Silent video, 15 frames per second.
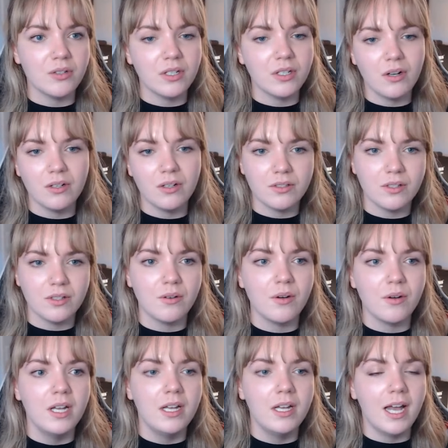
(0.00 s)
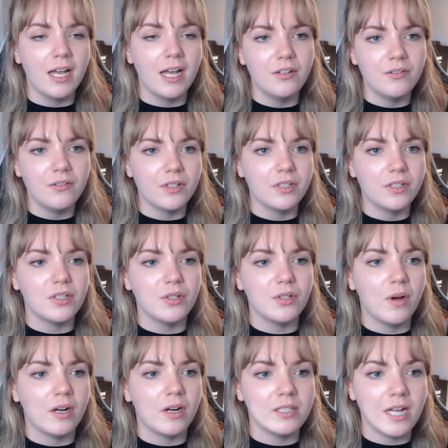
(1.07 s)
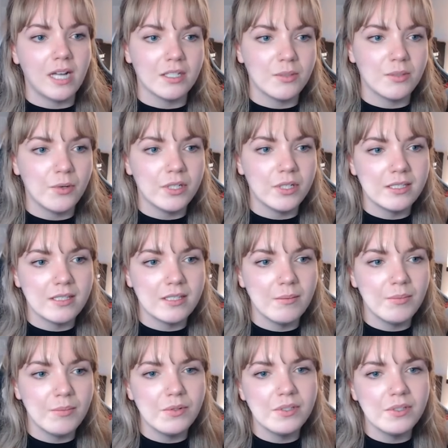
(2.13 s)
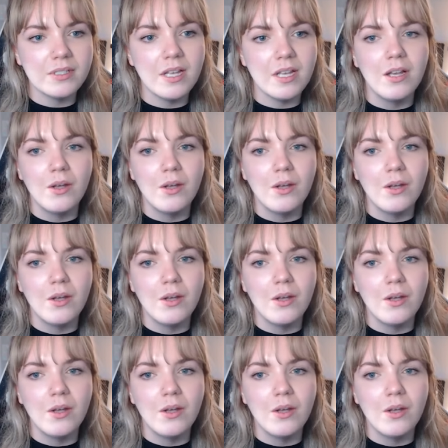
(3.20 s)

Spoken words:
can also head over to our dashboard examples